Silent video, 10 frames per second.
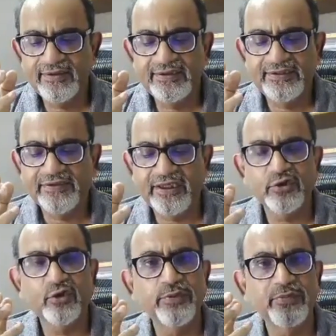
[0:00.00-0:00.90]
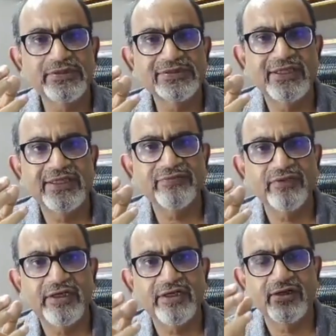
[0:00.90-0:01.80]
these retropubic slings
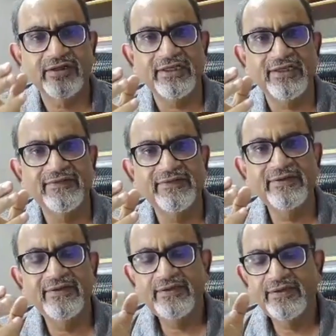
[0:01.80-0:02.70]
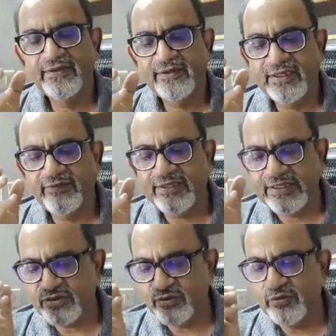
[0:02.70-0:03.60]
for incontinence, give
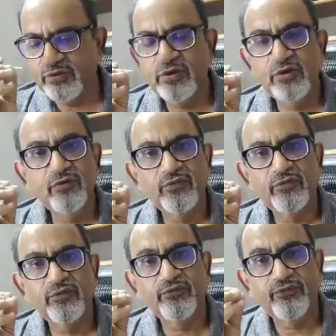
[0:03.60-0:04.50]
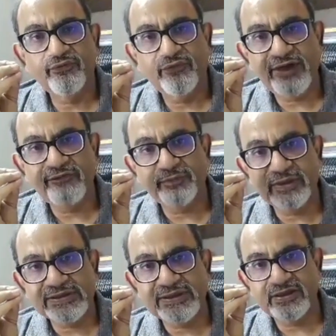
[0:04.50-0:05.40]
rise to
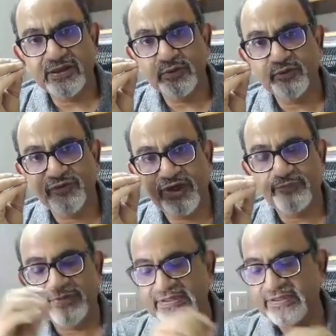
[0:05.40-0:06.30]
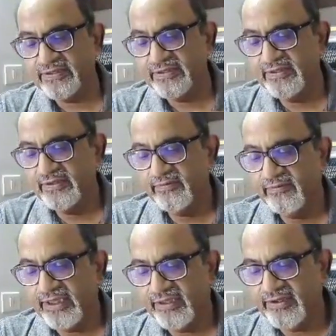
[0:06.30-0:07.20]
5%, up to 5%
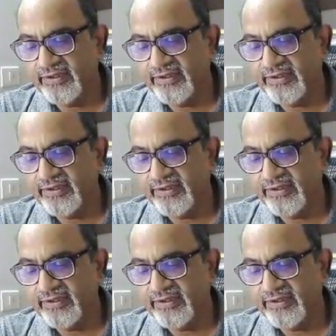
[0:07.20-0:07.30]
bladder